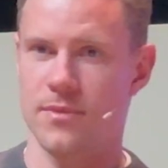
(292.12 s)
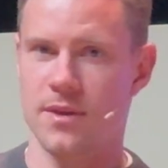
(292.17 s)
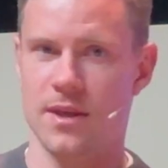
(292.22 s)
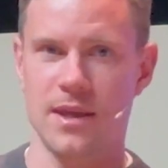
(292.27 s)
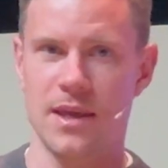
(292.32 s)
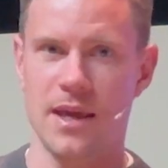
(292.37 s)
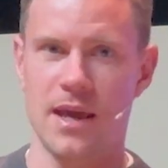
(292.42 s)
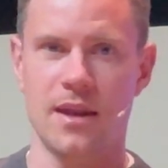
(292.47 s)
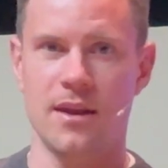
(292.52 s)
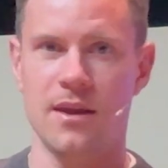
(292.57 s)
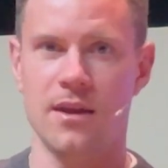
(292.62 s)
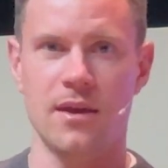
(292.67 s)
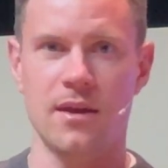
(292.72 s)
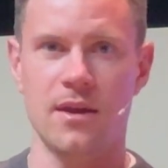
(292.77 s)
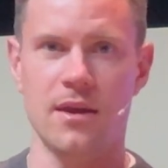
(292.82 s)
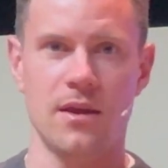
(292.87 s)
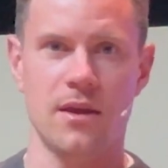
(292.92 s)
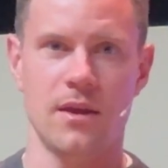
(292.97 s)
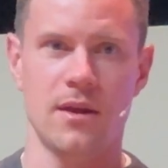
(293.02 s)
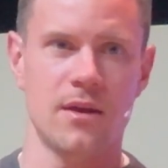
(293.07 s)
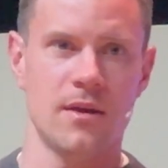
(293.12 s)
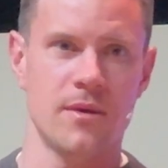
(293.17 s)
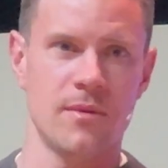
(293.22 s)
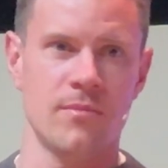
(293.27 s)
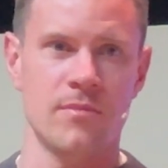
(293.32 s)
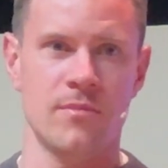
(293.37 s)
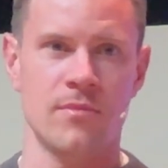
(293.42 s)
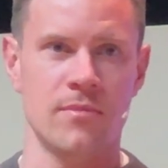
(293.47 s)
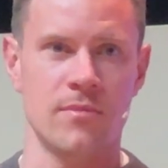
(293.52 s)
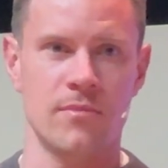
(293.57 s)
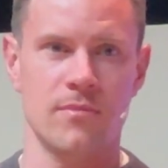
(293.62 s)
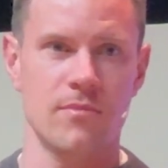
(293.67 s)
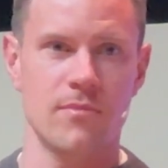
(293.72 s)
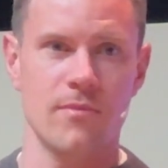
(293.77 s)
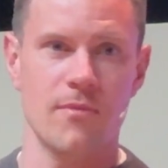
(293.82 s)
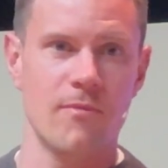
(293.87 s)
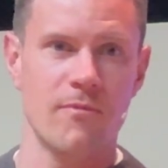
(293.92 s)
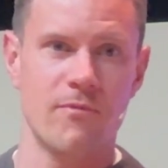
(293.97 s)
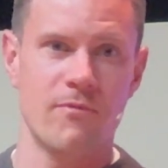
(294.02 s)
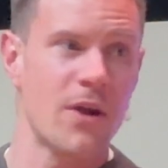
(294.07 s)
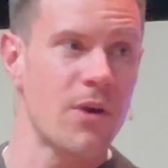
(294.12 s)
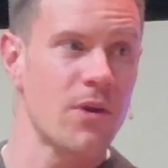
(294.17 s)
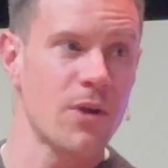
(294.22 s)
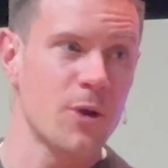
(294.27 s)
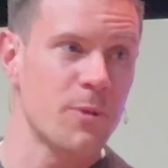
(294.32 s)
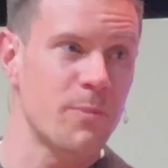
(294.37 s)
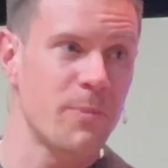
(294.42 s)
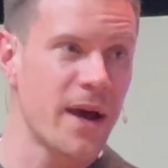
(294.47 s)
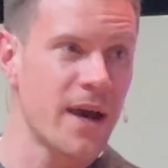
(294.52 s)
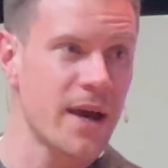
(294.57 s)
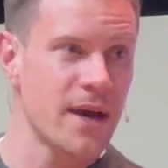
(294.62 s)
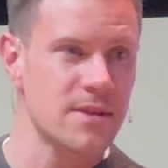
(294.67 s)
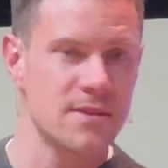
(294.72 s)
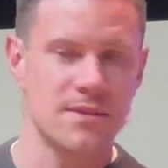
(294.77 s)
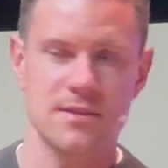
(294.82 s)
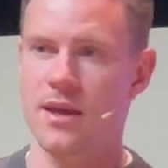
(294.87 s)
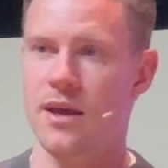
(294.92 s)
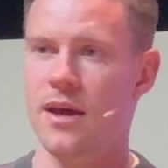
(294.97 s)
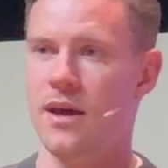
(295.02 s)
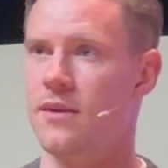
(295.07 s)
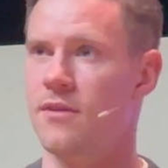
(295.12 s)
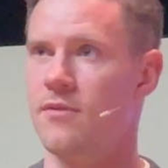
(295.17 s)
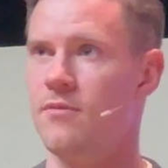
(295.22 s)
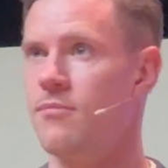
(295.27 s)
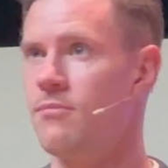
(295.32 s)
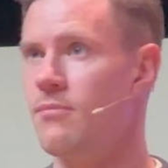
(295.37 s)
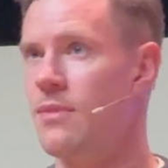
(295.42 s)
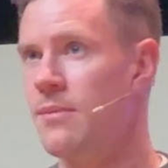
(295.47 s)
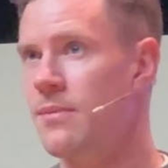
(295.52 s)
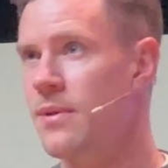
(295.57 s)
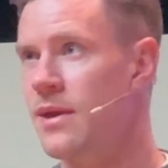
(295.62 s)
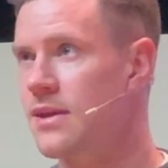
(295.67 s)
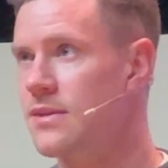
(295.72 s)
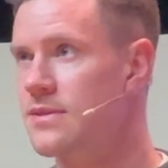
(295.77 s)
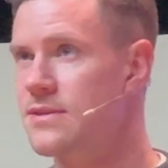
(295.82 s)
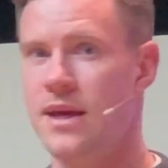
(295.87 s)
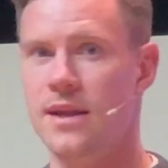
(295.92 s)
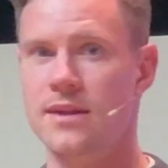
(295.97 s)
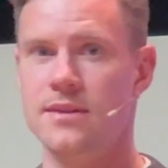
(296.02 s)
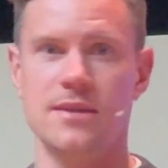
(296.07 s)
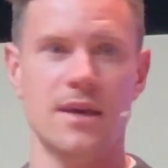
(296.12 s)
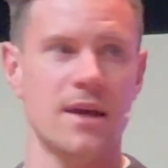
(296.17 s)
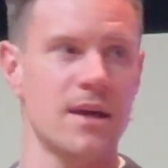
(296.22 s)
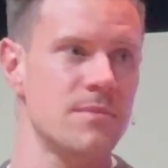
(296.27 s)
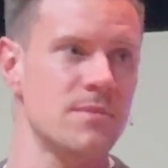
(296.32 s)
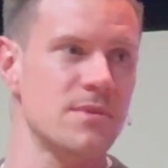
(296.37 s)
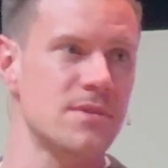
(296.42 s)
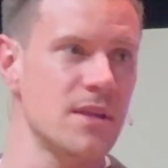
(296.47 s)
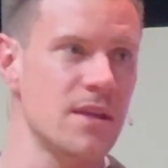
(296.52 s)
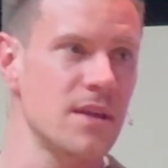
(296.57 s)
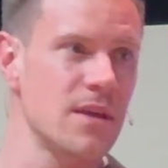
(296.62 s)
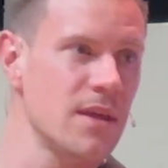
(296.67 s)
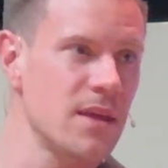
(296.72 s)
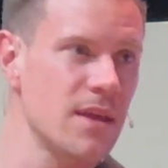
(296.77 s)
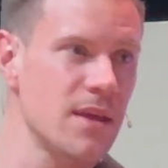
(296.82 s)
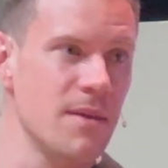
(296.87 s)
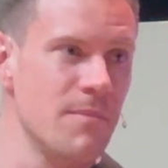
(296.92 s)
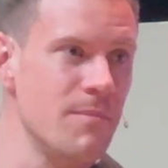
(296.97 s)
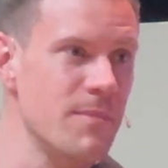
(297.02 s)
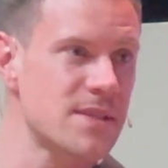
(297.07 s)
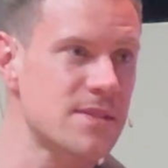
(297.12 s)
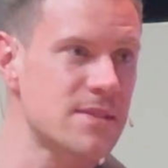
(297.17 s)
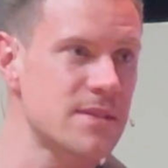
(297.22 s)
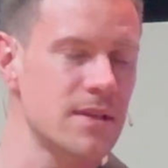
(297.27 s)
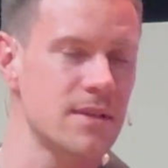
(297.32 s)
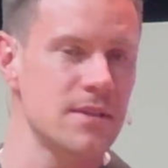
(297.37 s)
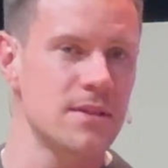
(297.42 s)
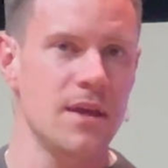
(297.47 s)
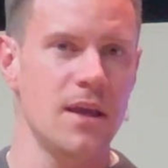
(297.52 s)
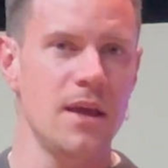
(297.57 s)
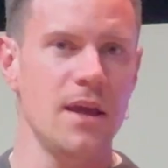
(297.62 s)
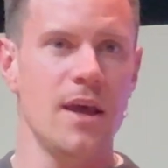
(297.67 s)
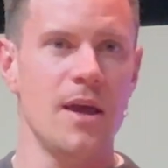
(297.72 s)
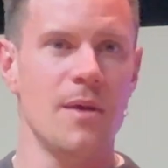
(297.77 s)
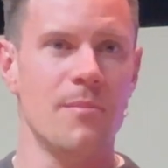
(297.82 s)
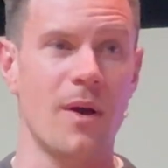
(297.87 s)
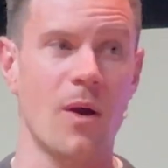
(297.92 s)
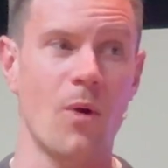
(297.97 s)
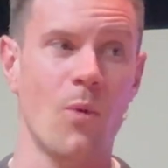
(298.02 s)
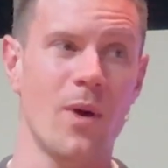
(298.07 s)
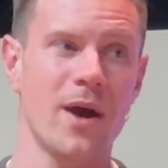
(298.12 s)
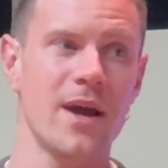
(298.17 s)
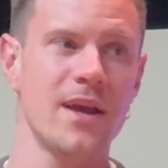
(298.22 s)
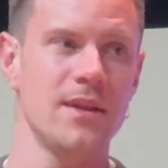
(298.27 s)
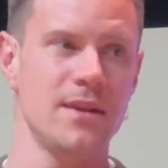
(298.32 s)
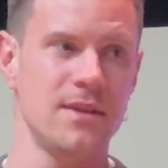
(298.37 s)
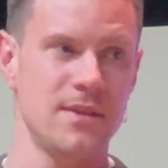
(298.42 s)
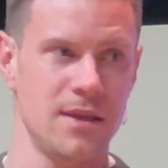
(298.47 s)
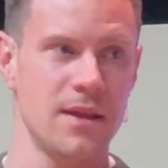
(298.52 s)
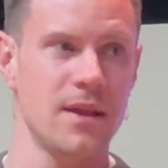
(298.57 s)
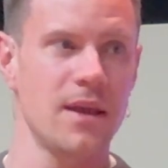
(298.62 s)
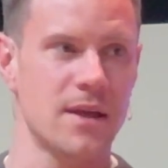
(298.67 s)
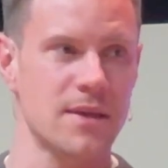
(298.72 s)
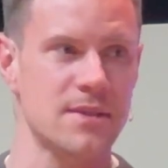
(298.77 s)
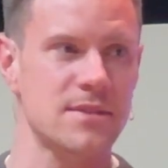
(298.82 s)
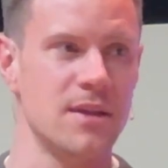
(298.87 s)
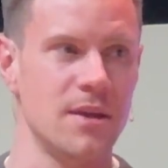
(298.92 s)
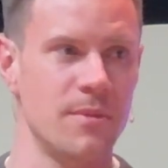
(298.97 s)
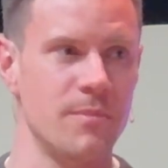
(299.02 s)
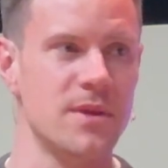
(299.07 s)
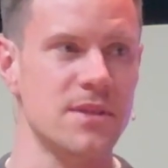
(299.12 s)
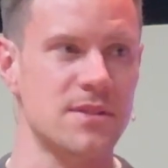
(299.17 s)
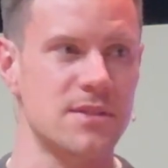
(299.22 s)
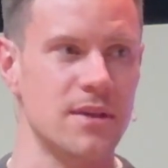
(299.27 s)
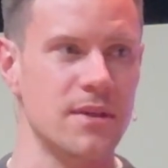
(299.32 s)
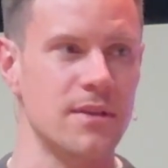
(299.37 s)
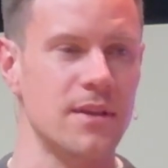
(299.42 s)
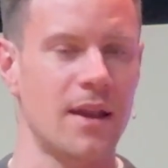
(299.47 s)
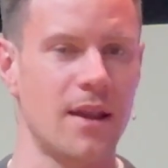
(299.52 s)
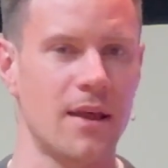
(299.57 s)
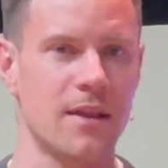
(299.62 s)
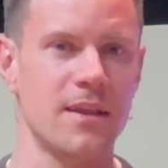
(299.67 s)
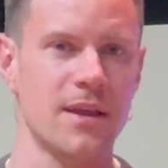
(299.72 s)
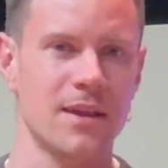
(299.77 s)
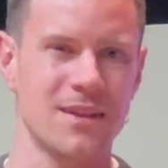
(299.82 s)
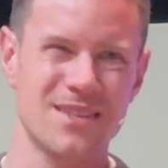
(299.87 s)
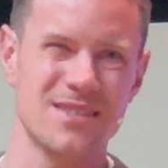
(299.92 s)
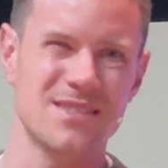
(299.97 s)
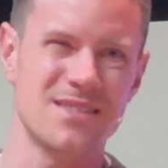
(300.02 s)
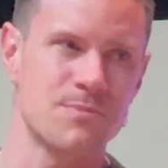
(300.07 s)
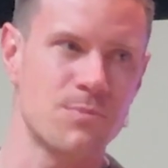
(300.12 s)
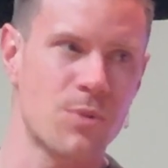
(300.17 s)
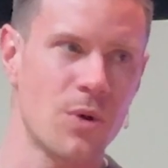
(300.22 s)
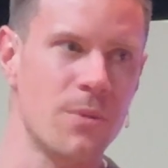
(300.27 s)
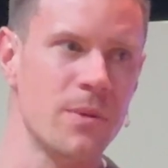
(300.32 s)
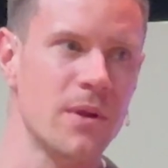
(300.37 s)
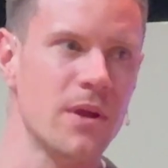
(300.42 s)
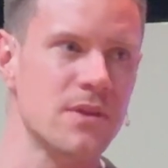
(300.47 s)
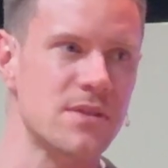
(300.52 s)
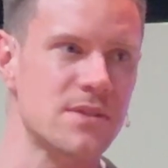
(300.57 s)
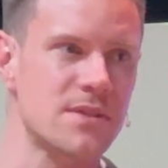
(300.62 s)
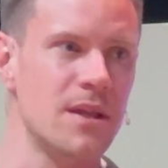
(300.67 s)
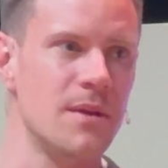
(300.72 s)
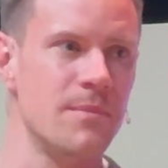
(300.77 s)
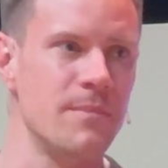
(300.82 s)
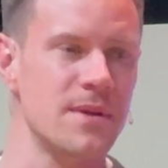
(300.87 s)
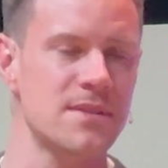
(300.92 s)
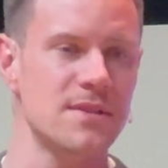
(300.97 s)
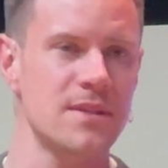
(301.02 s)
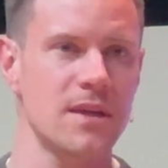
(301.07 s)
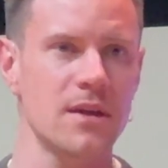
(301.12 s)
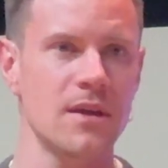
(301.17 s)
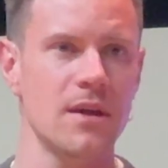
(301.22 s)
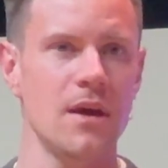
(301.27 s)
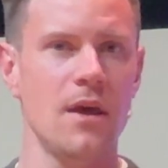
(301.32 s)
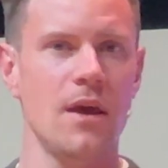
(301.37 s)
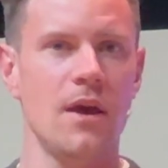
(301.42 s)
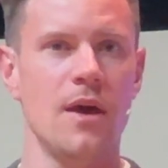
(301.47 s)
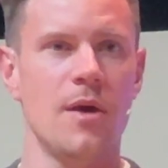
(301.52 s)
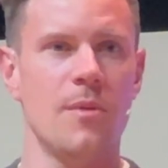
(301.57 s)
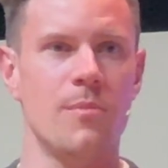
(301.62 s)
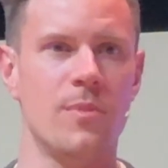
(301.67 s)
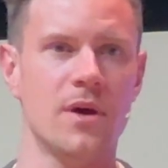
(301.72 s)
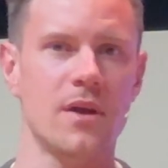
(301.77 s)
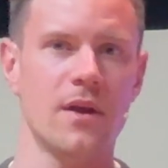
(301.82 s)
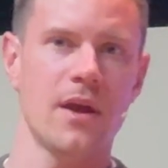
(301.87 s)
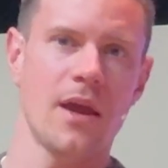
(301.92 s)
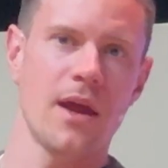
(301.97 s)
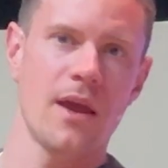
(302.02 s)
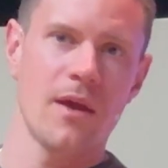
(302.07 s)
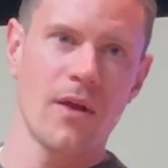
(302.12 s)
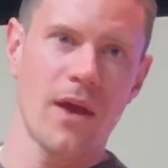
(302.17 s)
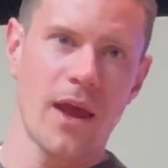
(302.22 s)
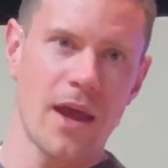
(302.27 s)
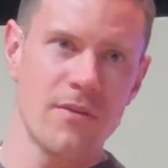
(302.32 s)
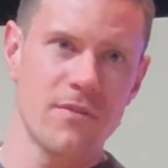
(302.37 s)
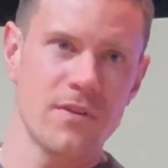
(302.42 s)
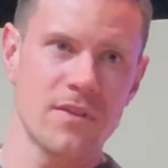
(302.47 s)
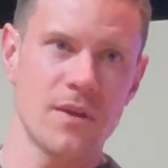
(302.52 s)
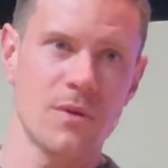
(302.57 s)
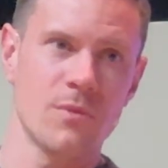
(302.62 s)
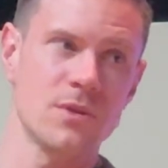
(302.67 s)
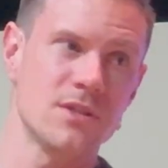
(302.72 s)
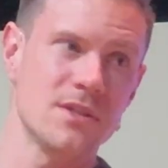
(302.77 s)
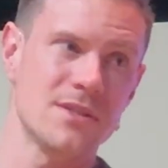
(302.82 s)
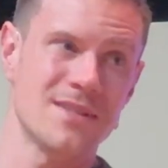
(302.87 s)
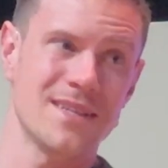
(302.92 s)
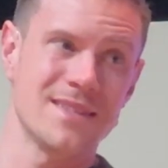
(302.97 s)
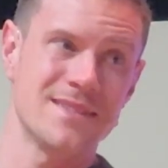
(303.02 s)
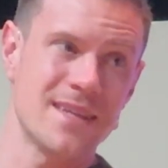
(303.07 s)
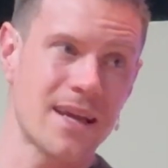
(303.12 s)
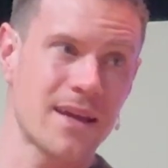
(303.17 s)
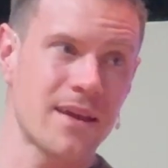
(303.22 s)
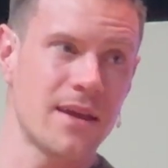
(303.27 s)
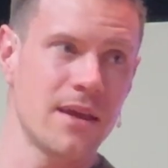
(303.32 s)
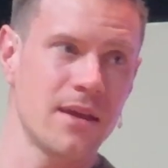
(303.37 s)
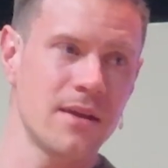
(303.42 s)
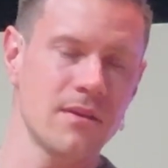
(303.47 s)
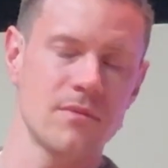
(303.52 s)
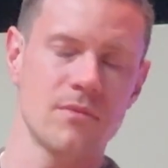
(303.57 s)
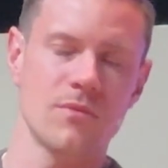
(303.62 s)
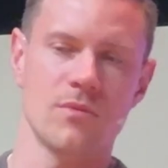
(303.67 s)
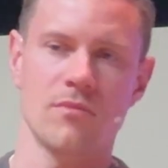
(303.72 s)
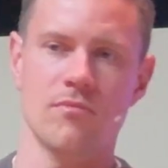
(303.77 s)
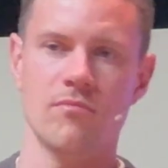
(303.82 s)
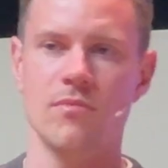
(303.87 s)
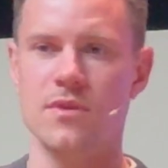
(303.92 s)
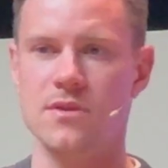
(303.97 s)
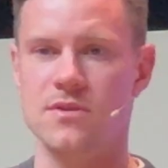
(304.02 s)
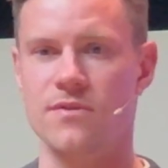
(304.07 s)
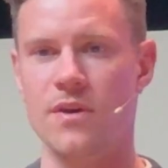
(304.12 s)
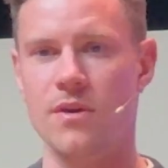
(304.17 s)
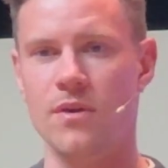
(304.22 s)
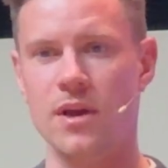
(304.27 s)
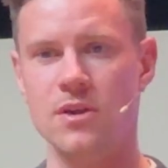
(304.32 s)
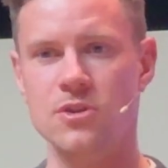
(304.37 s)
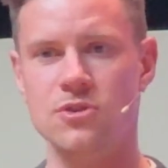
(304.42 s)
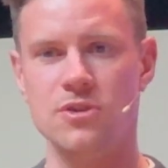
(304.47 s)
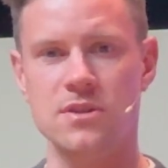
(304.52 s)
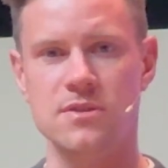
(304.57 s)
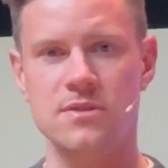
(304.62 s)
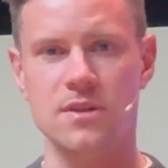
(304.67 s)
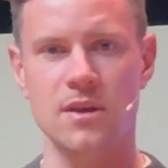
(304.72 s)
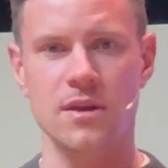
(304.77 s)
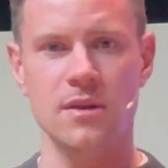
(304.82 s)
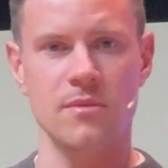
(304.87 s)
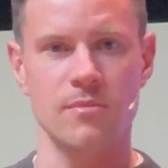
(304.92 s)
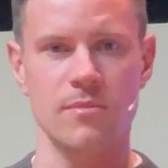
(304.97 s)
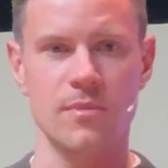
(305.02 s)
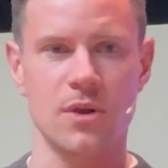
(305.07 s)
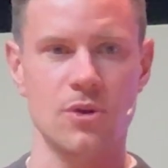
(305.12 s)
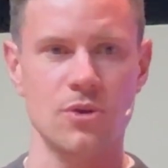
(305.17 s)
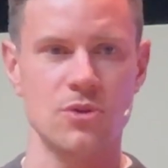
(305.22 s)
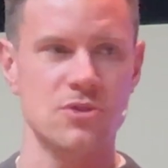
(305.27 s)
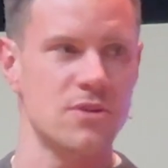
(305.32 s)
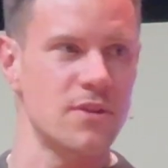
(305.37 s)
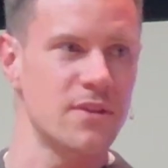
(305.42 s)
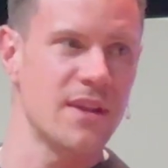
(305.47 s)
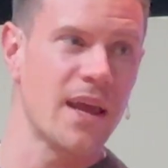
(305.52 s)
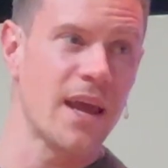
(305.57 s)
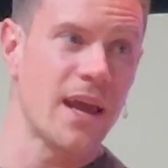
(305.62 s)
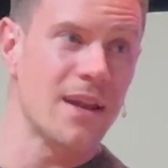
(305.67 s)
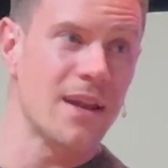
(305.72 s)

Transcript: he had a um, very good pass. He had maybe 10 times he, he missed it. But why did he actually miss it? And I think this is probably still missing. But everything which is attacking is very interesting because they